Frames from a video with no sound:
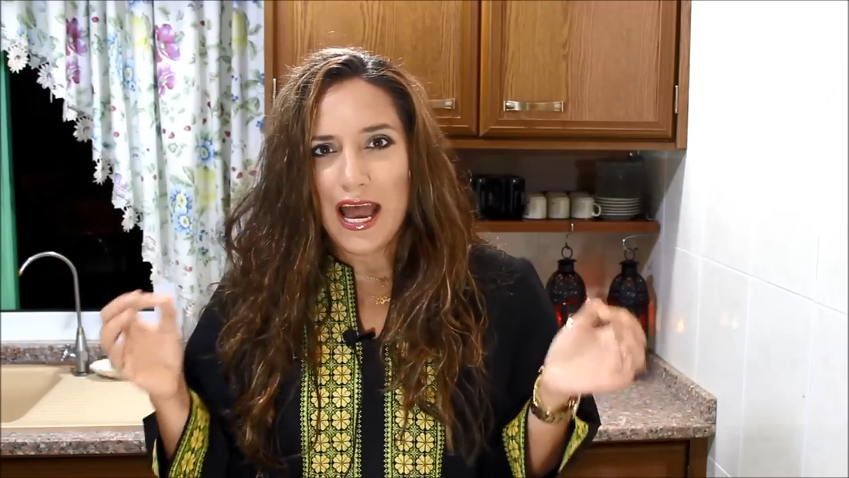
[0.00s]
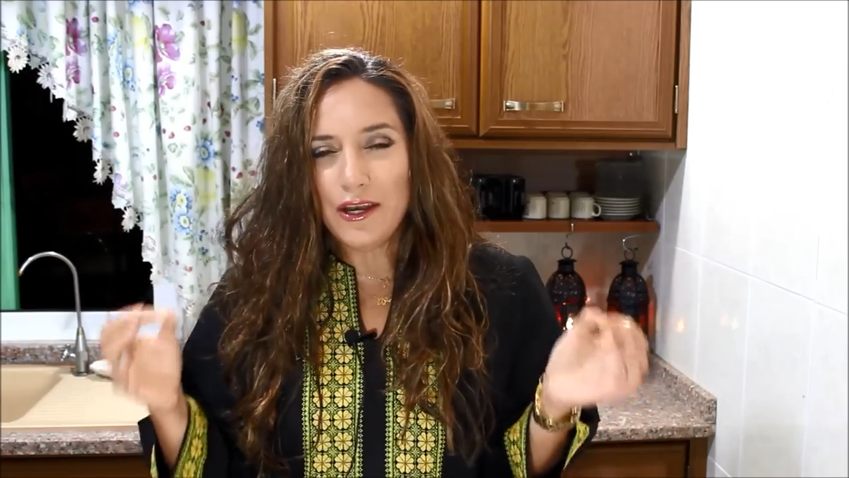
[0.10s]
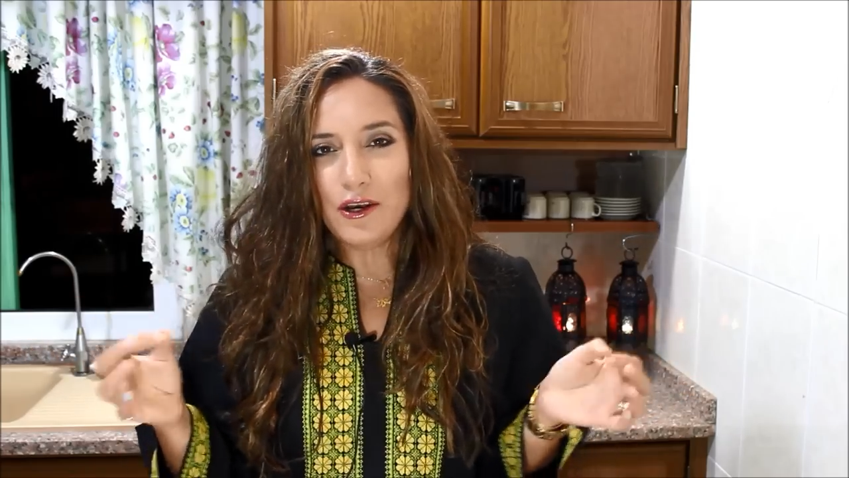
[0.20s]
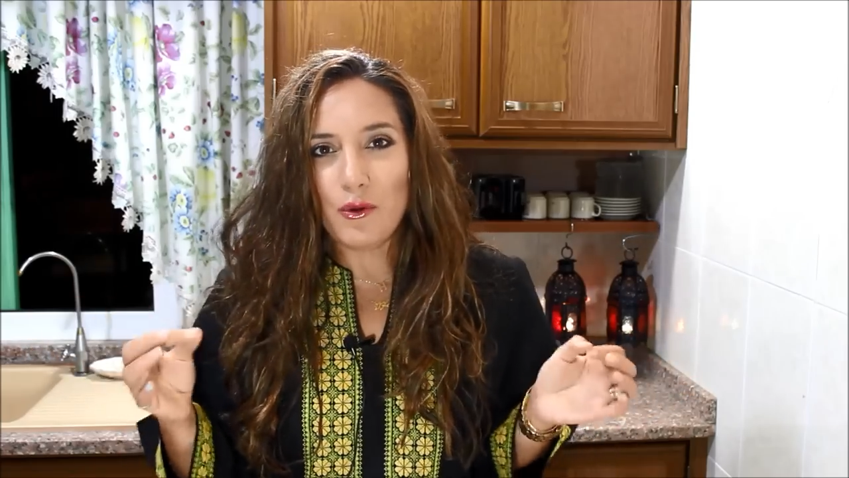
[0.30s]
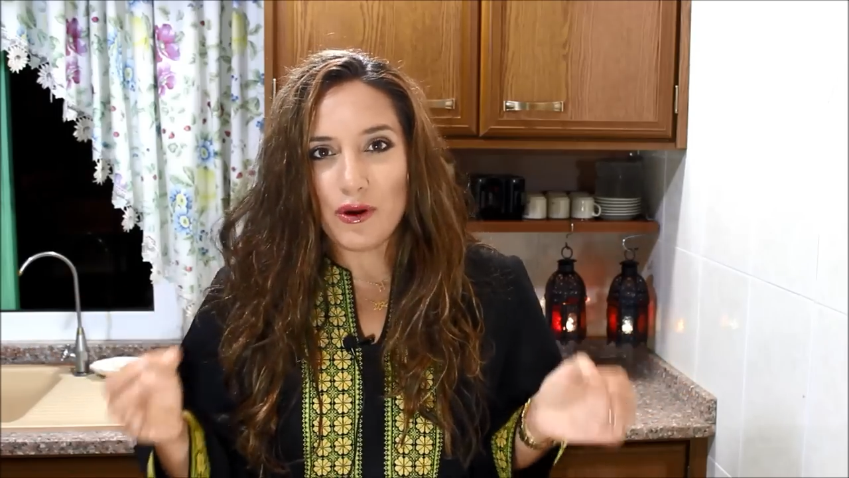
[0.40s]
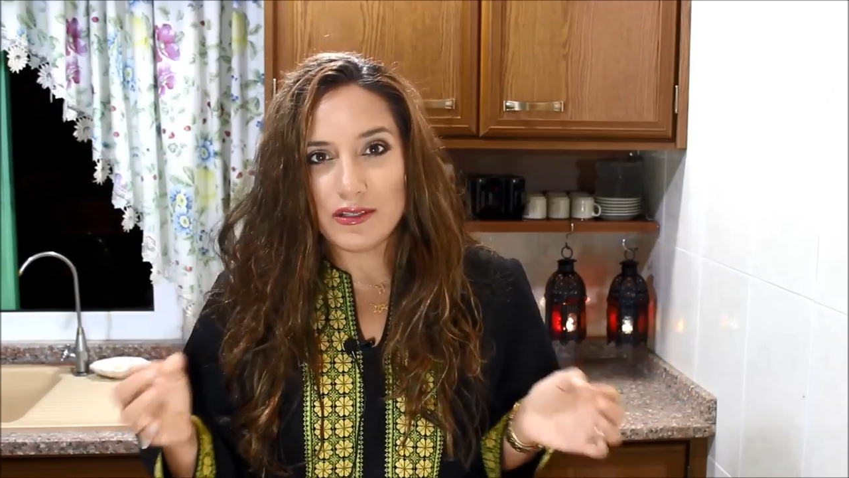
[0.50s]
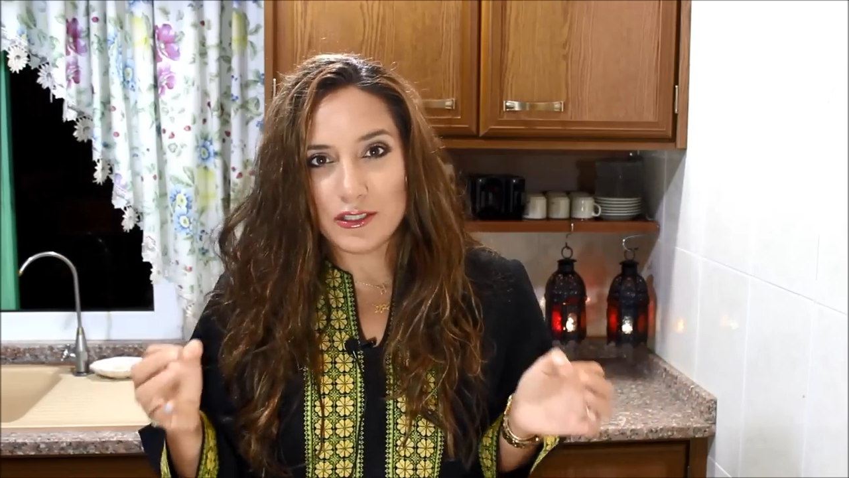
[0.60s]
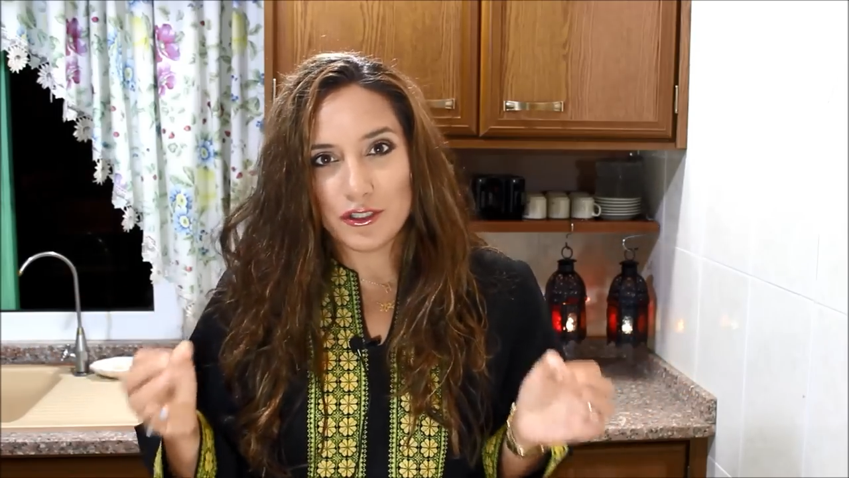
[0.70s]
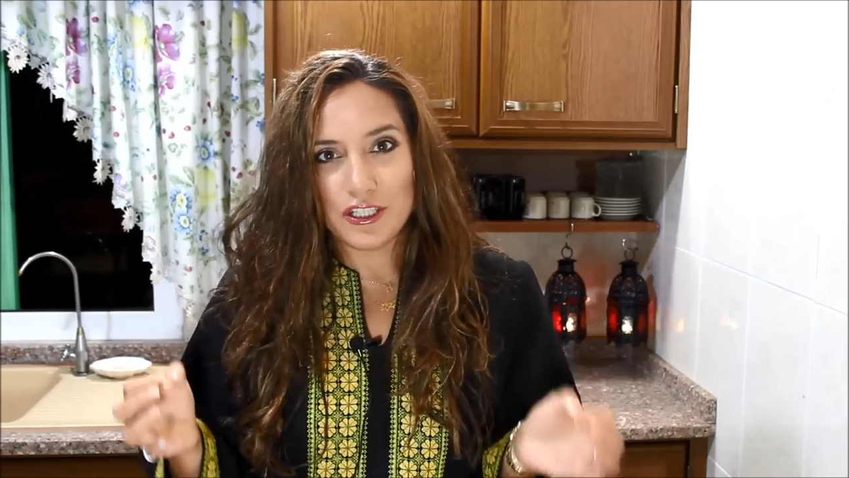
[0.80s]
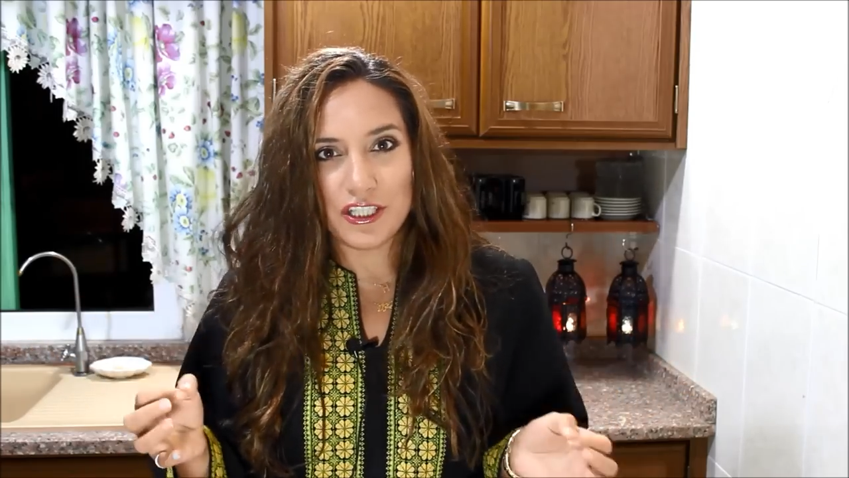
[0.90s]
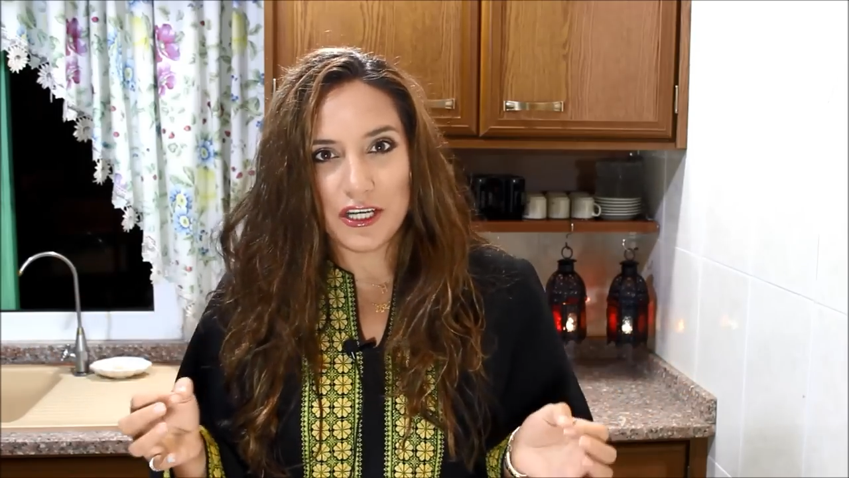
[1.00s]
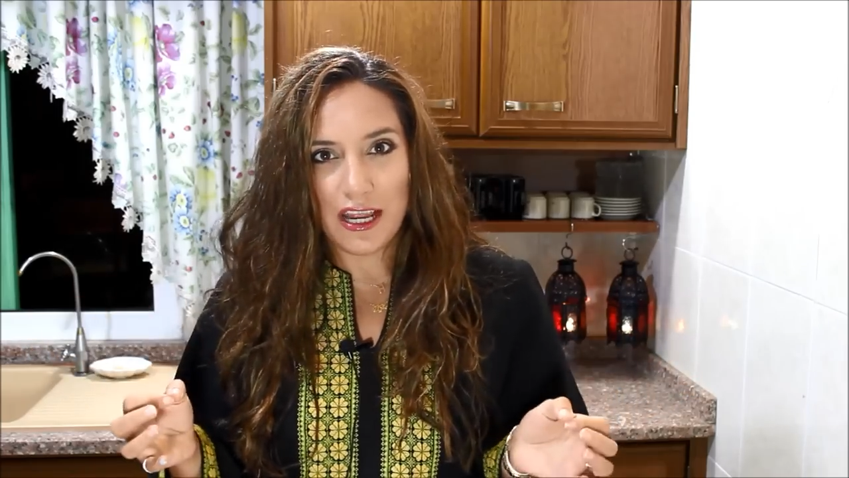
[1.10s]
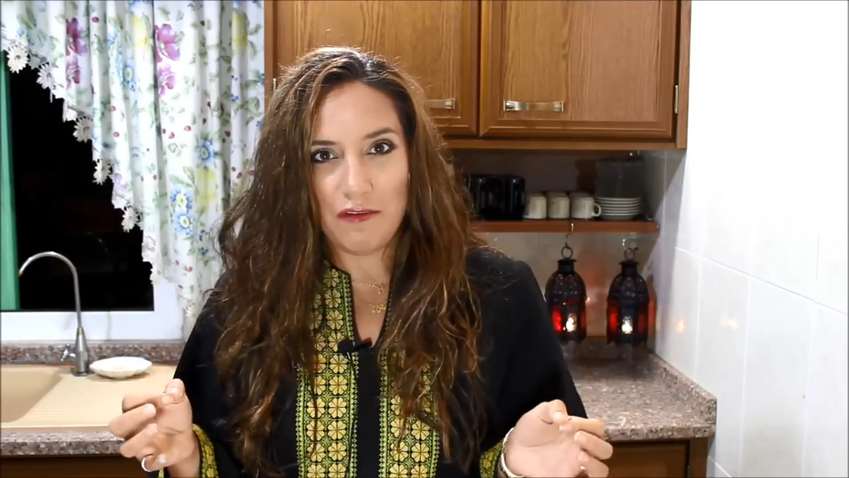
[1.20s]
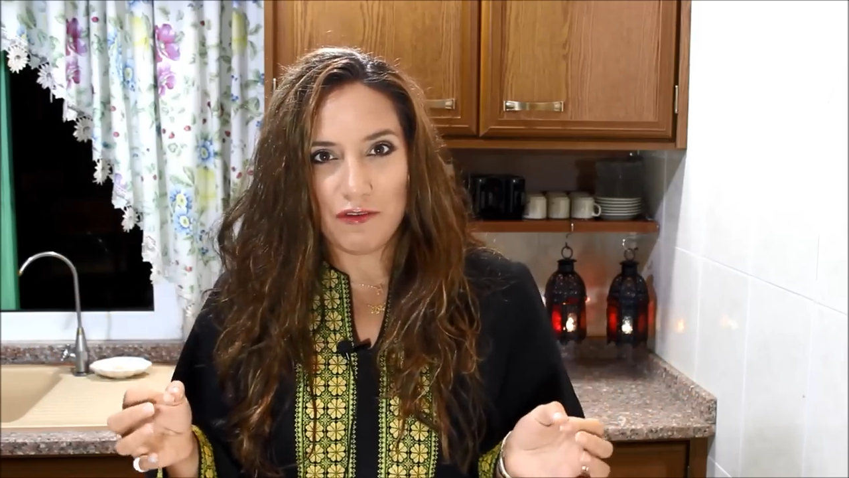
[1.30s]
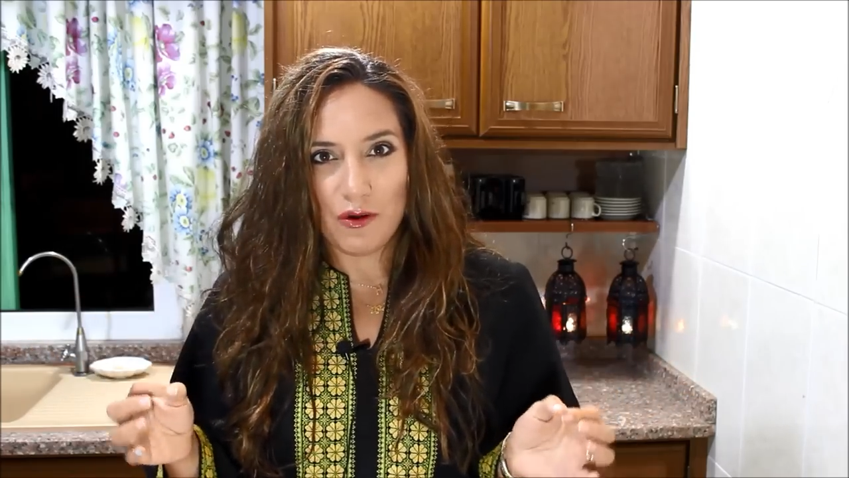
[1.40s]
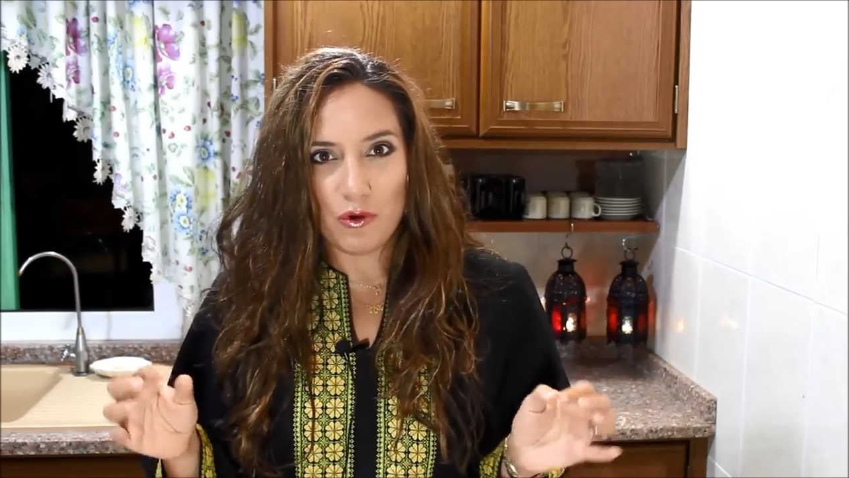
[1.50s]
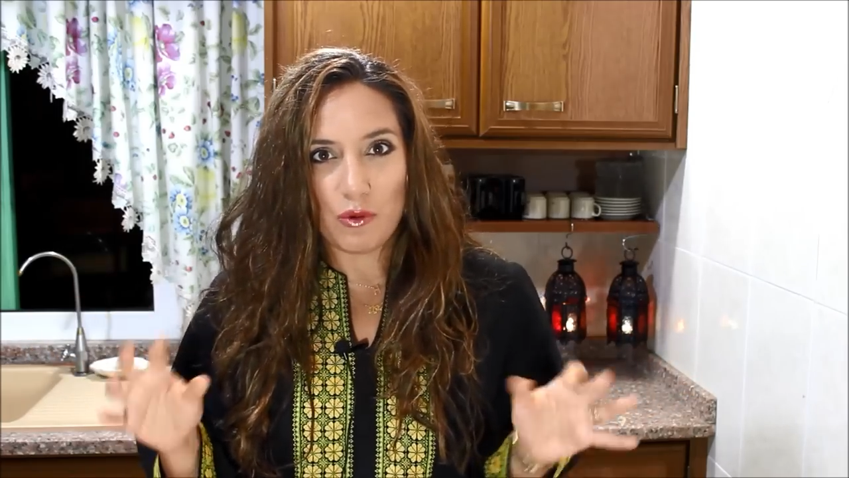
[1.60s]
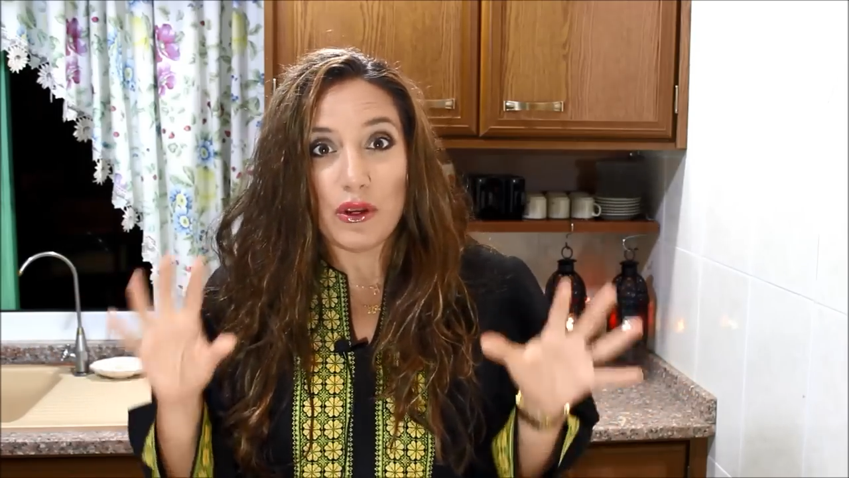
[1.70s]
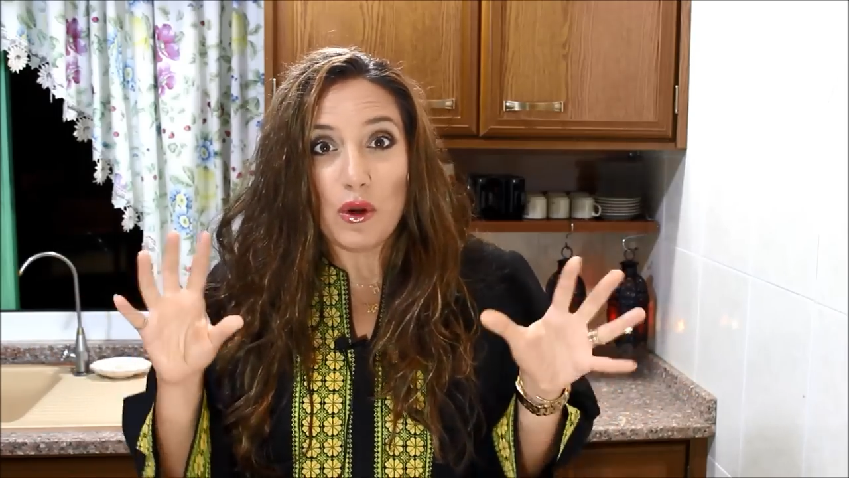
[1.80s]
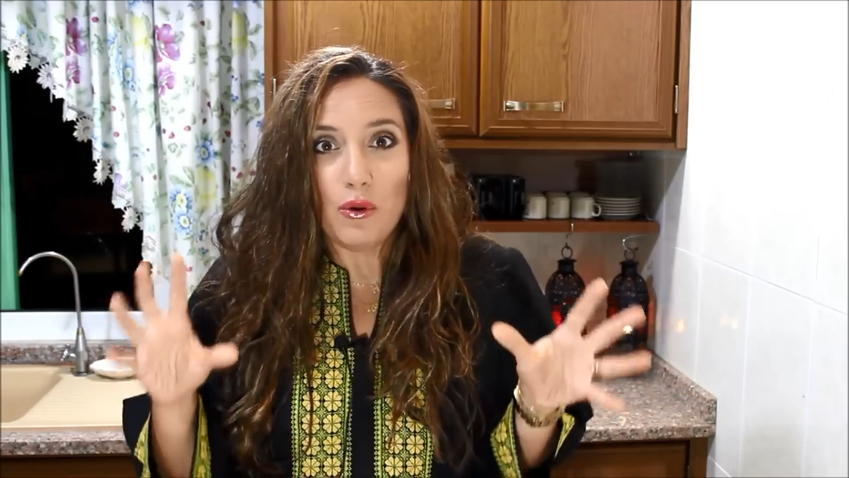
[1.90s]
I don't know where this tradition came from
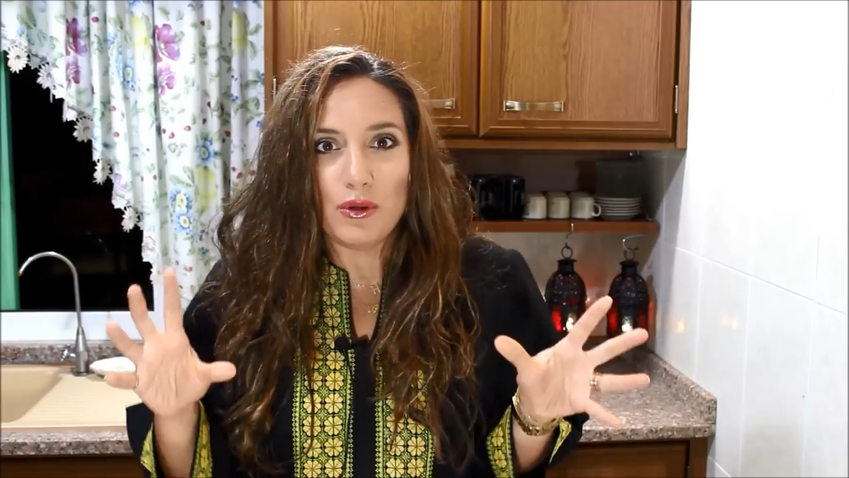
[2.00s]
where we